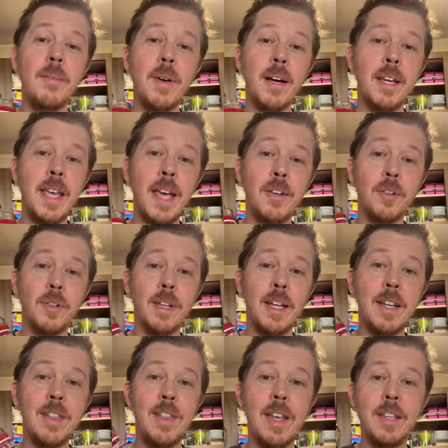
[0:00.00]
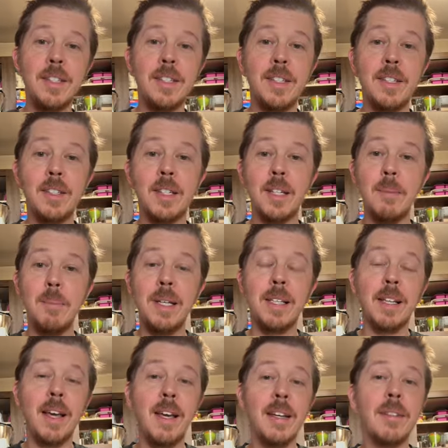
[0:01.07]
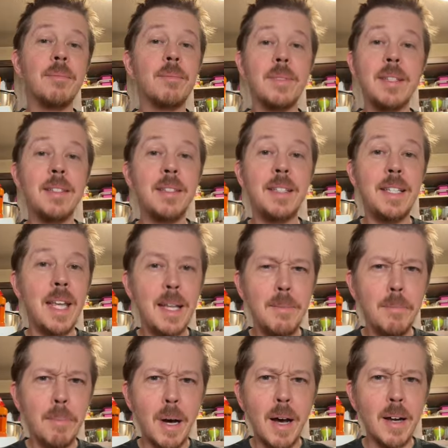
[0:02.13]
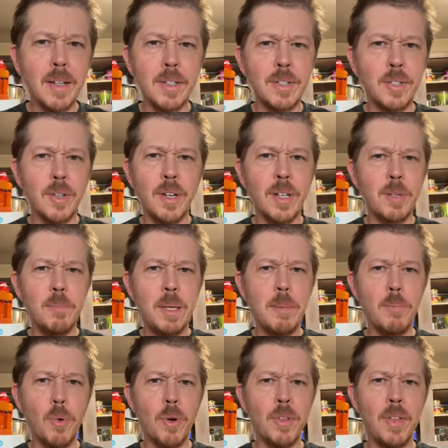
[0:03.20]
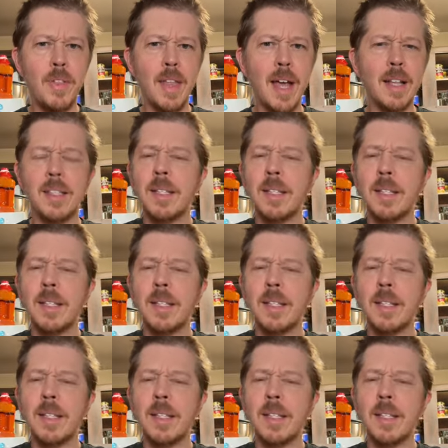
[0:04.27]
a candle like this is gonna be like $10, or it could be more than that.